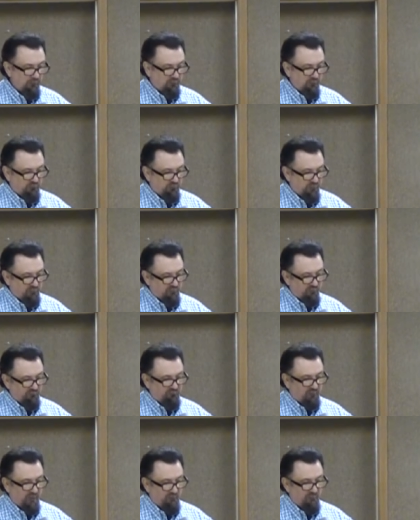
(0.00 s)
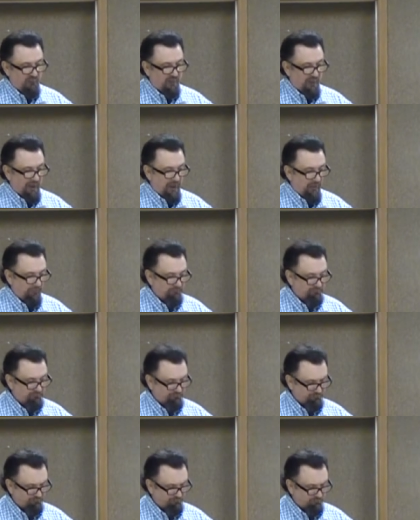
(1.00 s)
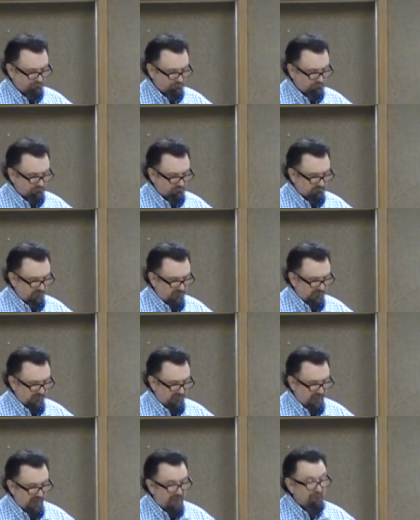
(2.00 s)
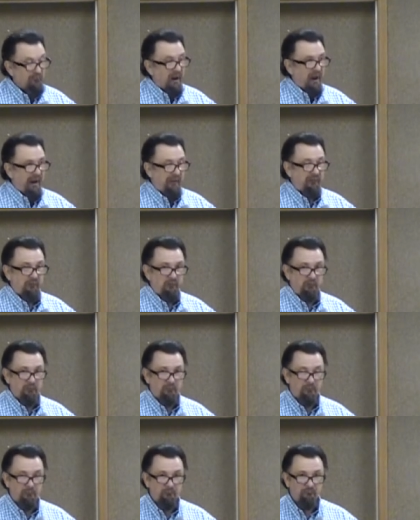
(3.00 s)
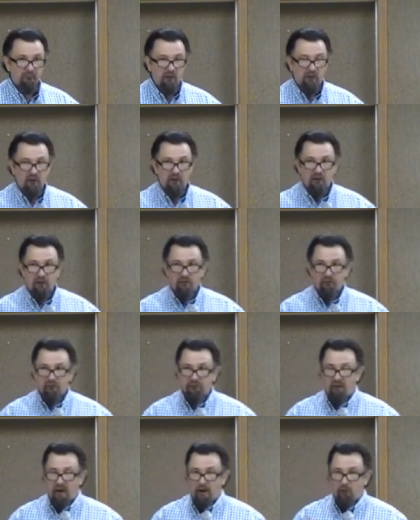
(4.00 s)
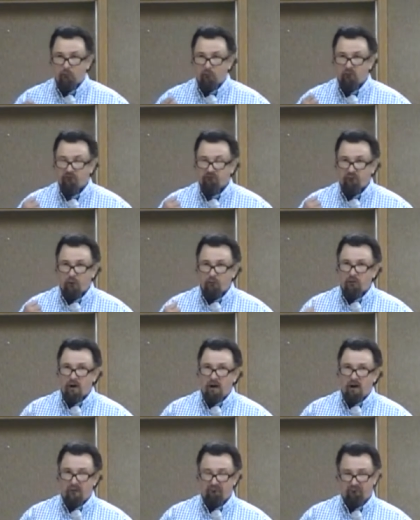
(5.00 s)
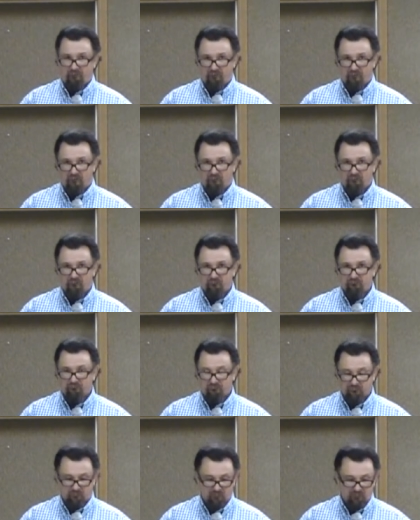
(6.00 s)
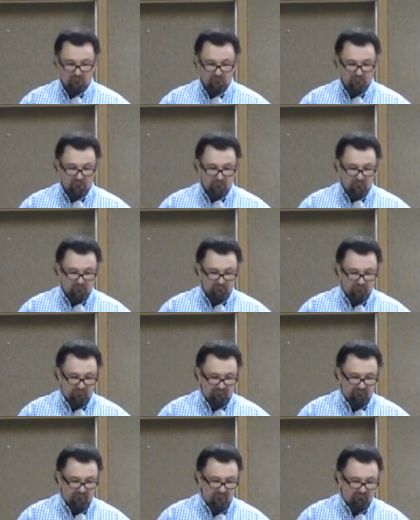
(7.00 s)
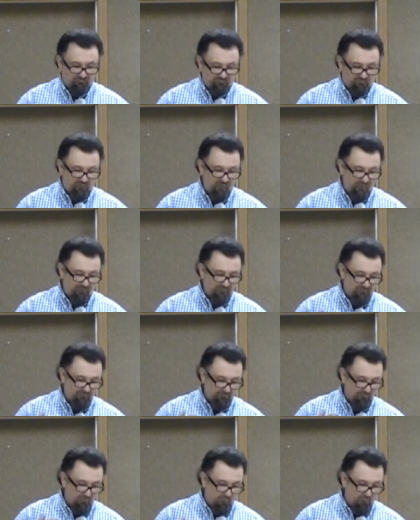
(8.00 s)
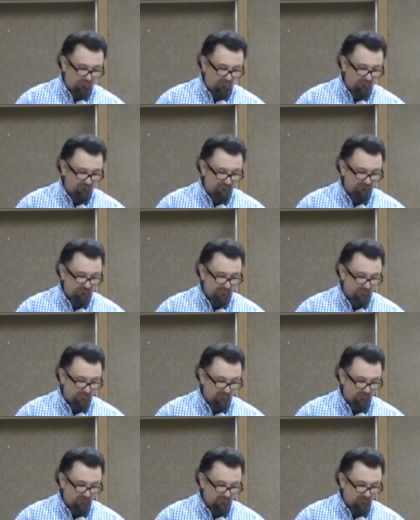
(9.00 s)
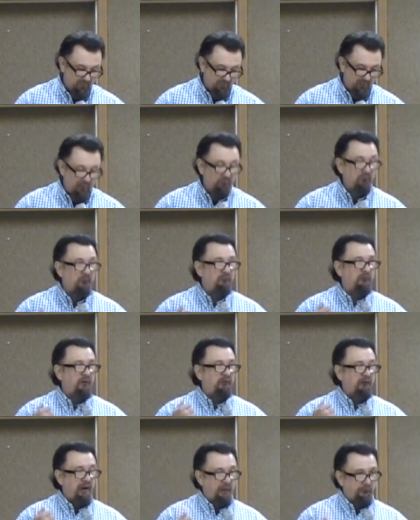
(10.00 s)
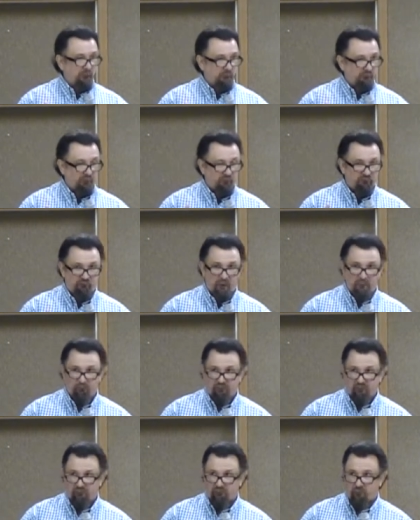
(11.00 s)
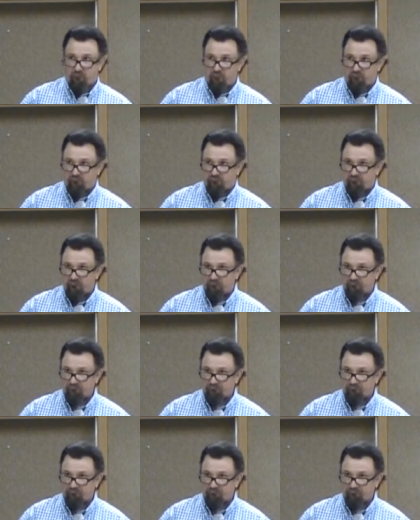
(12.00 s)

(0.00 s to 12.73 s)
As he sent his 70 out, and they came back, they were so confident that they said, Lord, even the devils are subject to us.